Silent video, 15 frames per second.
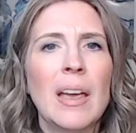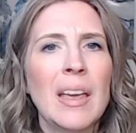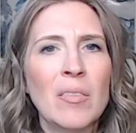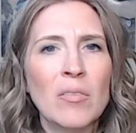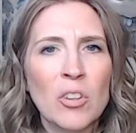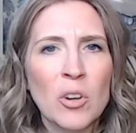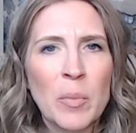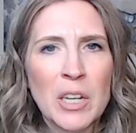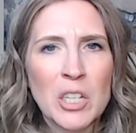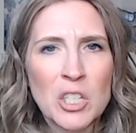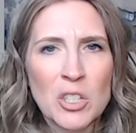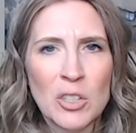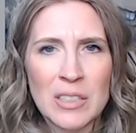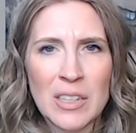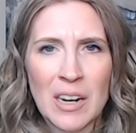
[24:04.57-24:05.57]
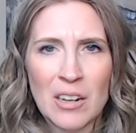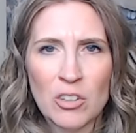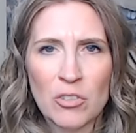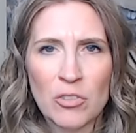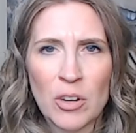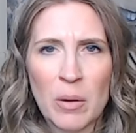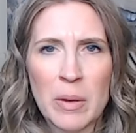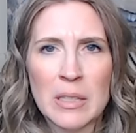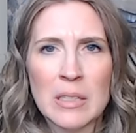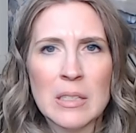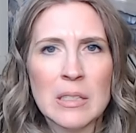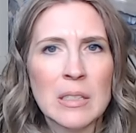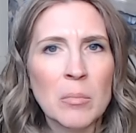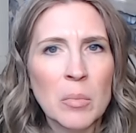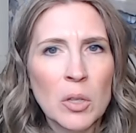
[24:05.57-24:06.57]
information on Dr.
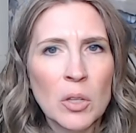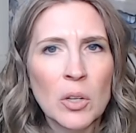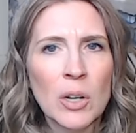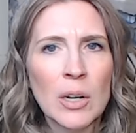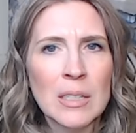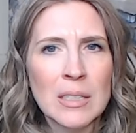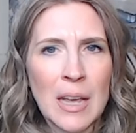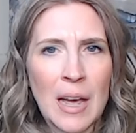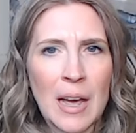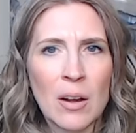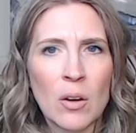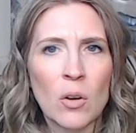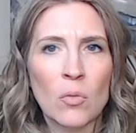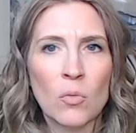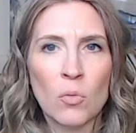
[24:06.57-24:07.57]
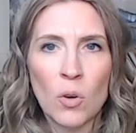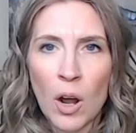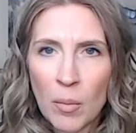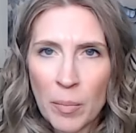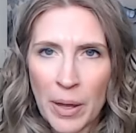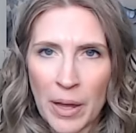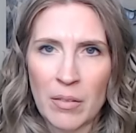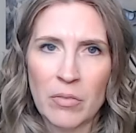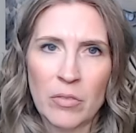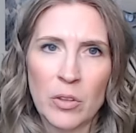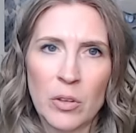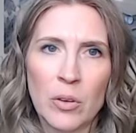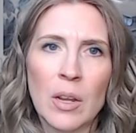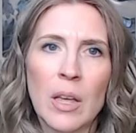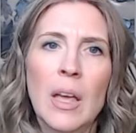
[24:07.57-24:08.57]
Freeman's similar attack on raw pet
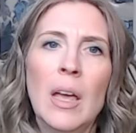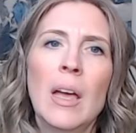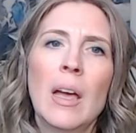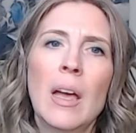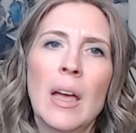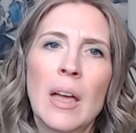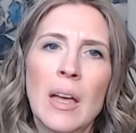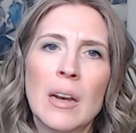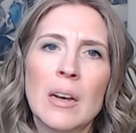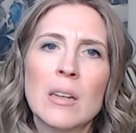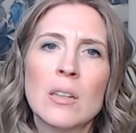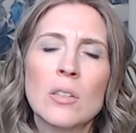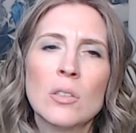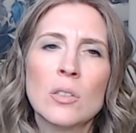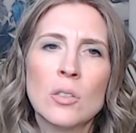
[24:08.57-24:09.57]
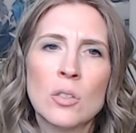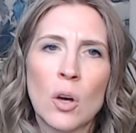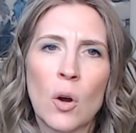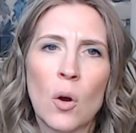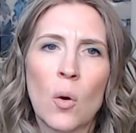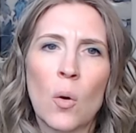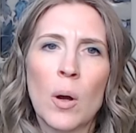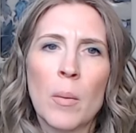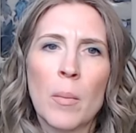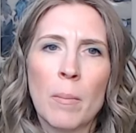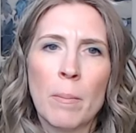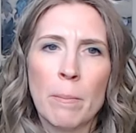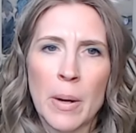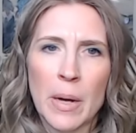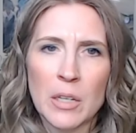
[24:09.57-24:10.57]
food, and so
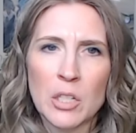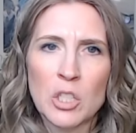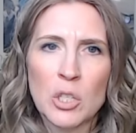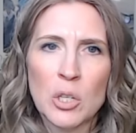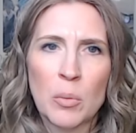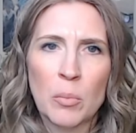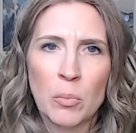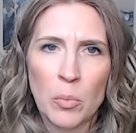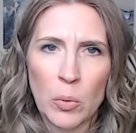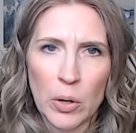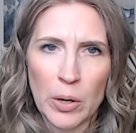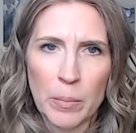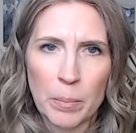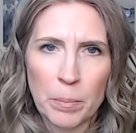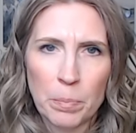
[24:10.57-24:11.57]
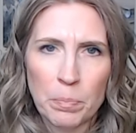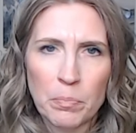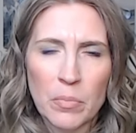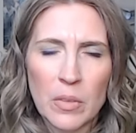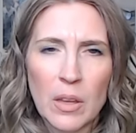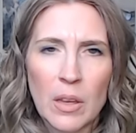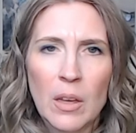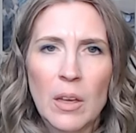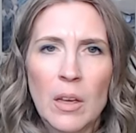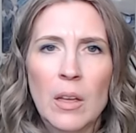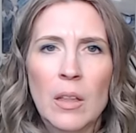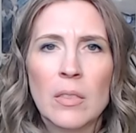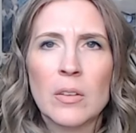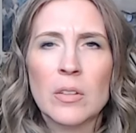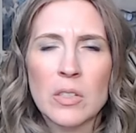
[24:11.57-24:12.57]
much more.
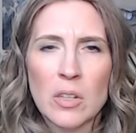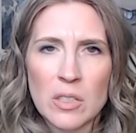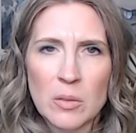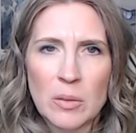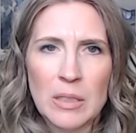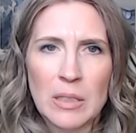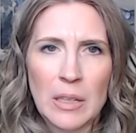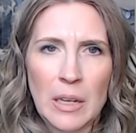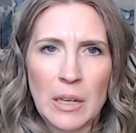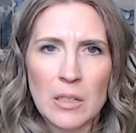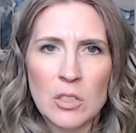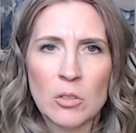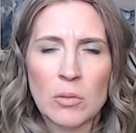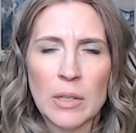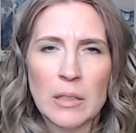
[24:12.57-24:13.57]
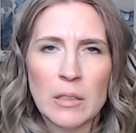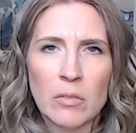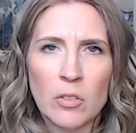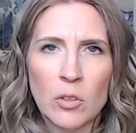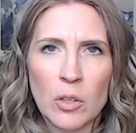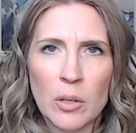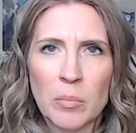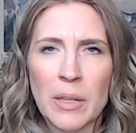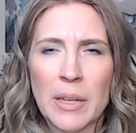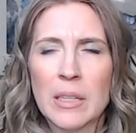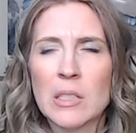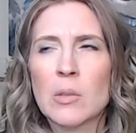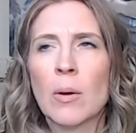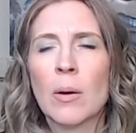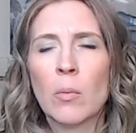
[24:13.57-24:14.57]
There's also a link to read the full
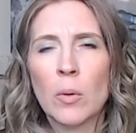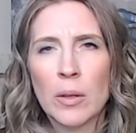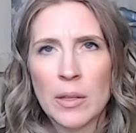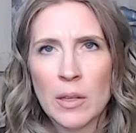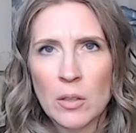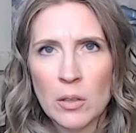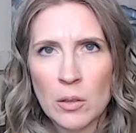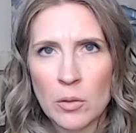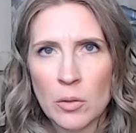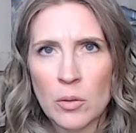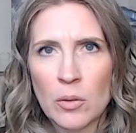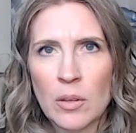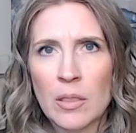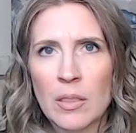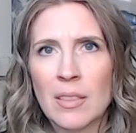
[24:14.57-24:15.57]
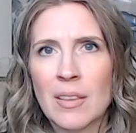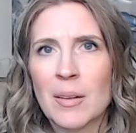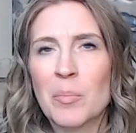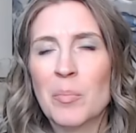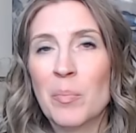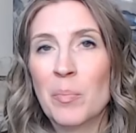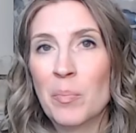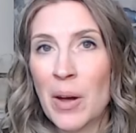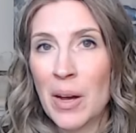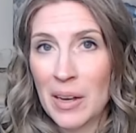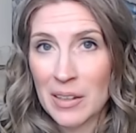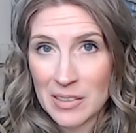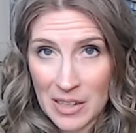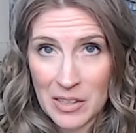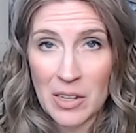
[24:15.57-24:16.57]
complaint, so I will include the
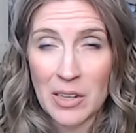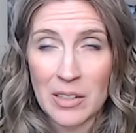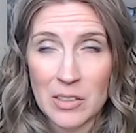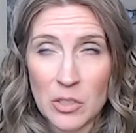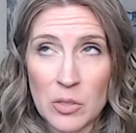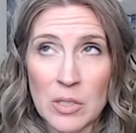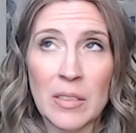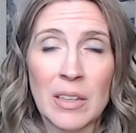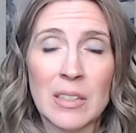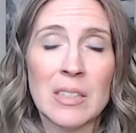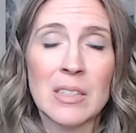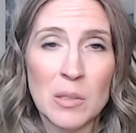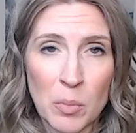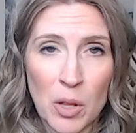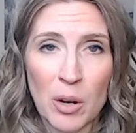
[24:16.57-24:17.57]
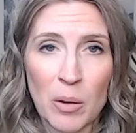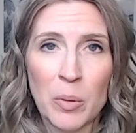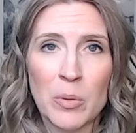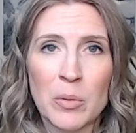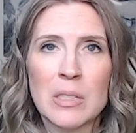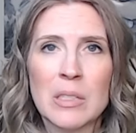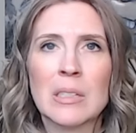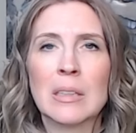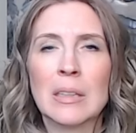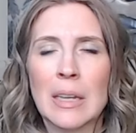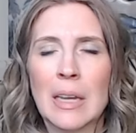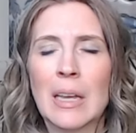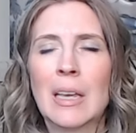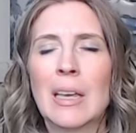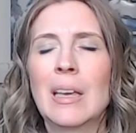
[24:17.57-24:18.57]
uh, uh, Susan Thixton's blog post
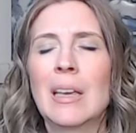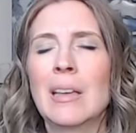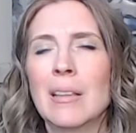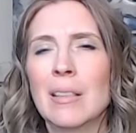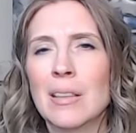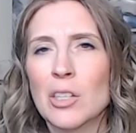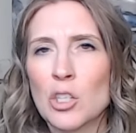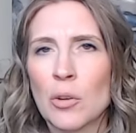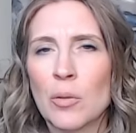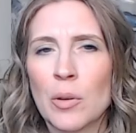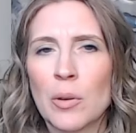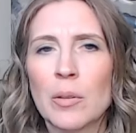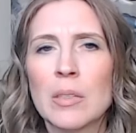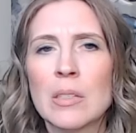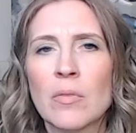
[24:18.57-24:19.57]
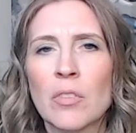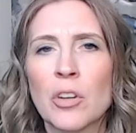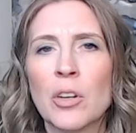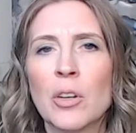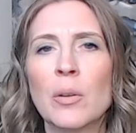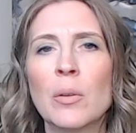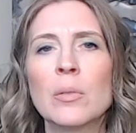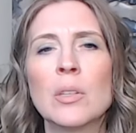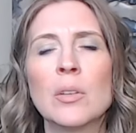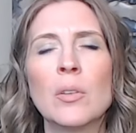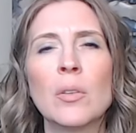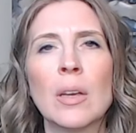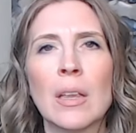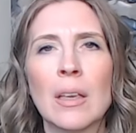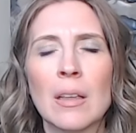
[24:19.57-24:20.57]
link in the show notes for you, so
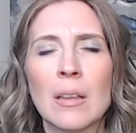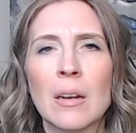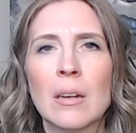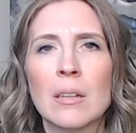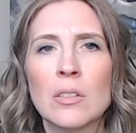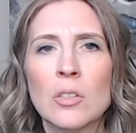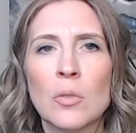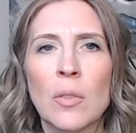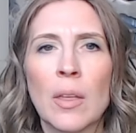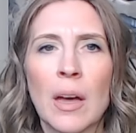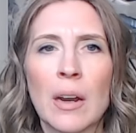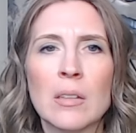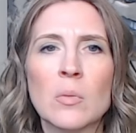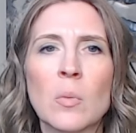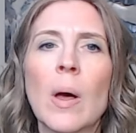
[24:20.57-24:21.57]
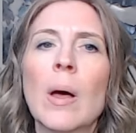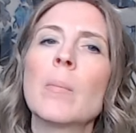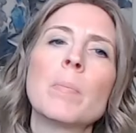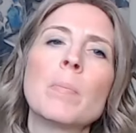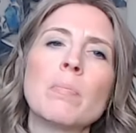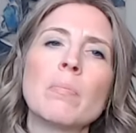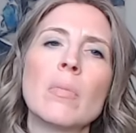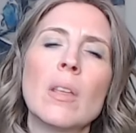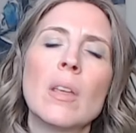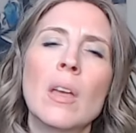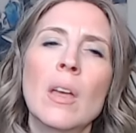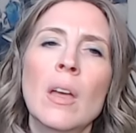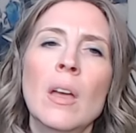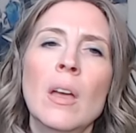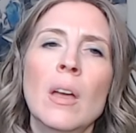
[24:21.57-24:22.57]
you can get to that as well.
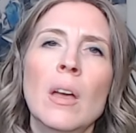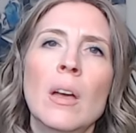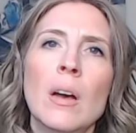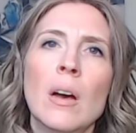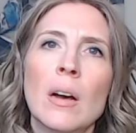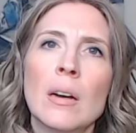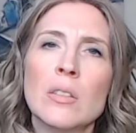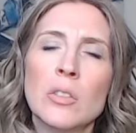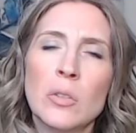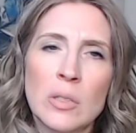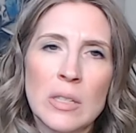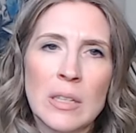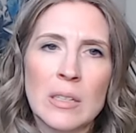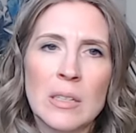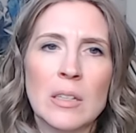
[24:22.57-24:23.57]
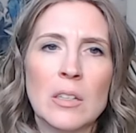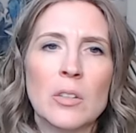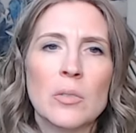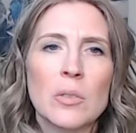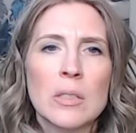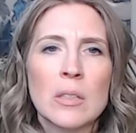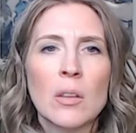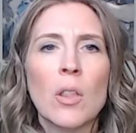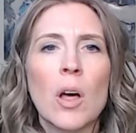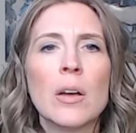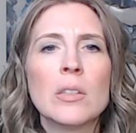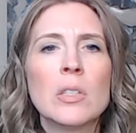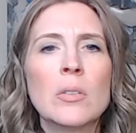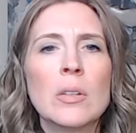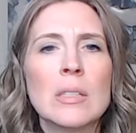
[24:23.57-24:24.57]
Uh, Susan continues The
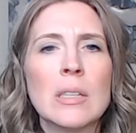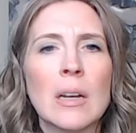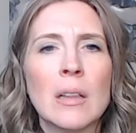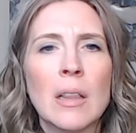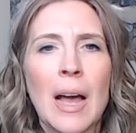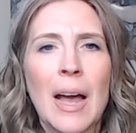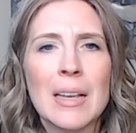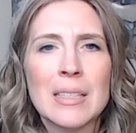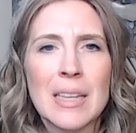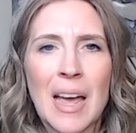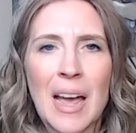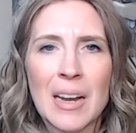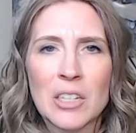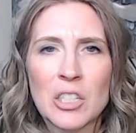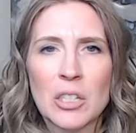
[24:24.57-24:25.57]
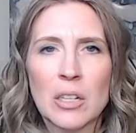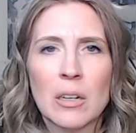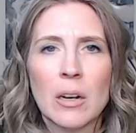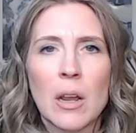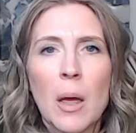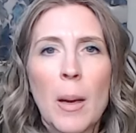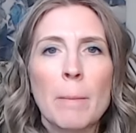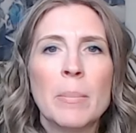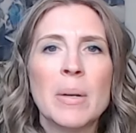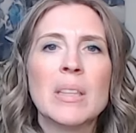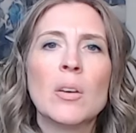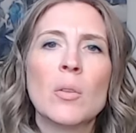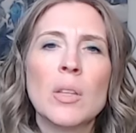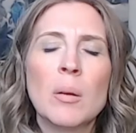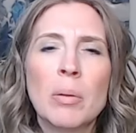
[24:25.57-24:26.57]
lawsuit is a class action, but
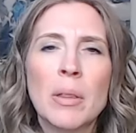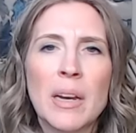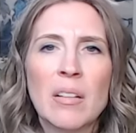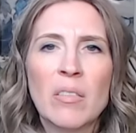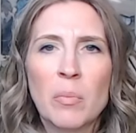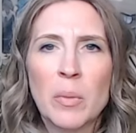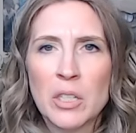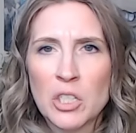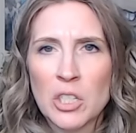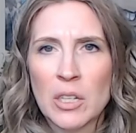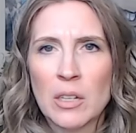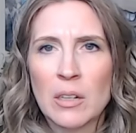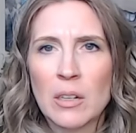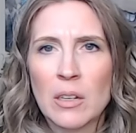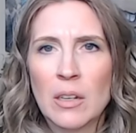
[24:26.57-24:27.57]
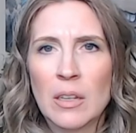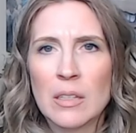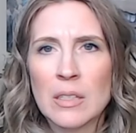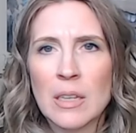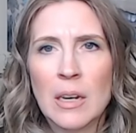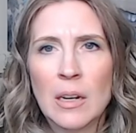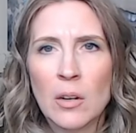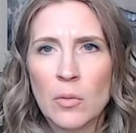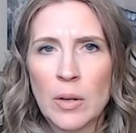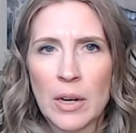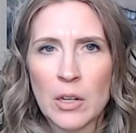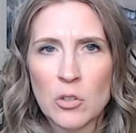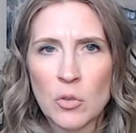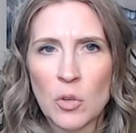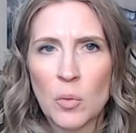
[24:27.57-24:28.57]
the only plaintiff mentioned is Keto
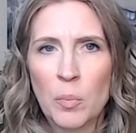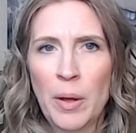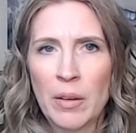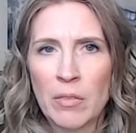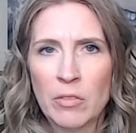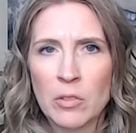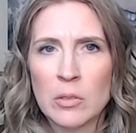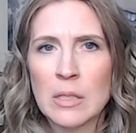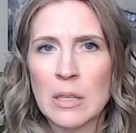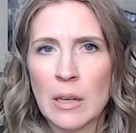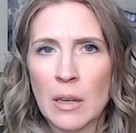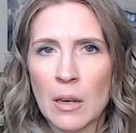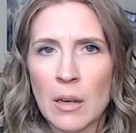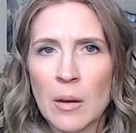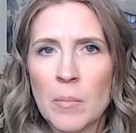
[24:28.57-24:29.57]
Natural Pet Foods Inc.